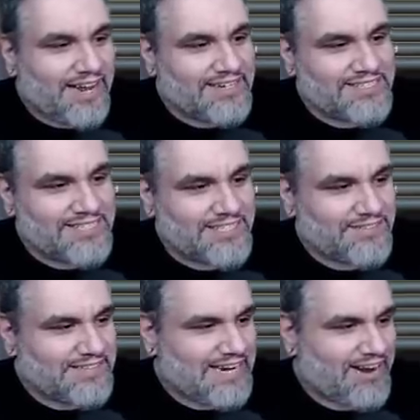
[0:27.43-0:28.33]
and
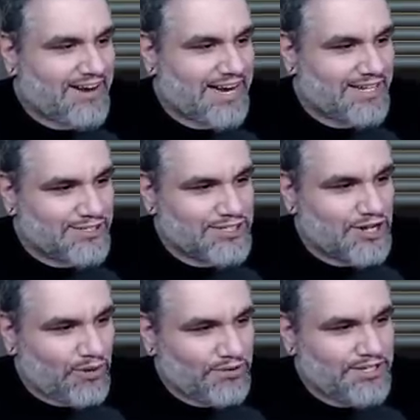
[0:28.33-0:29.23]
Sylvan Caryatid. Those are
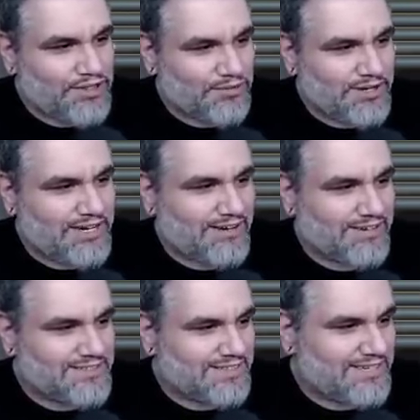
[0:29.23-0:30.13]
the only three
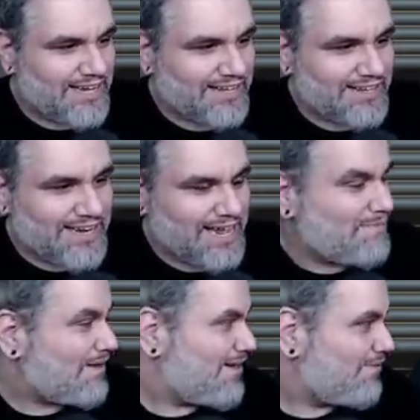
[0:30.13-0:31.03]
cards in the deck that
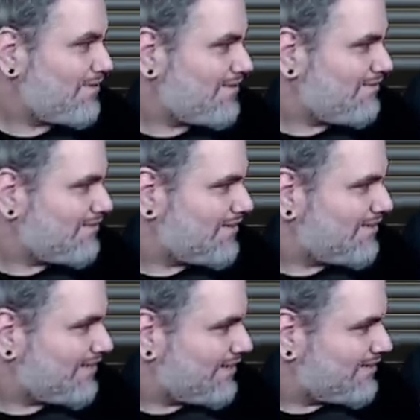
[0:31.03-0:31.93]
can't be hit with... Are
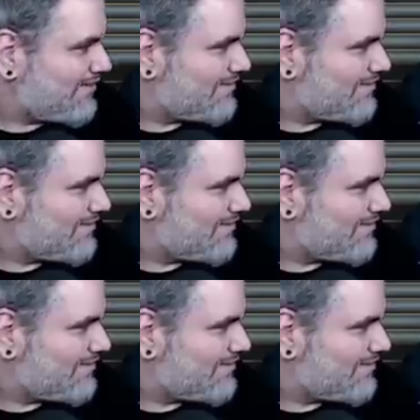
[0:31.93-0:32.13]
you okay?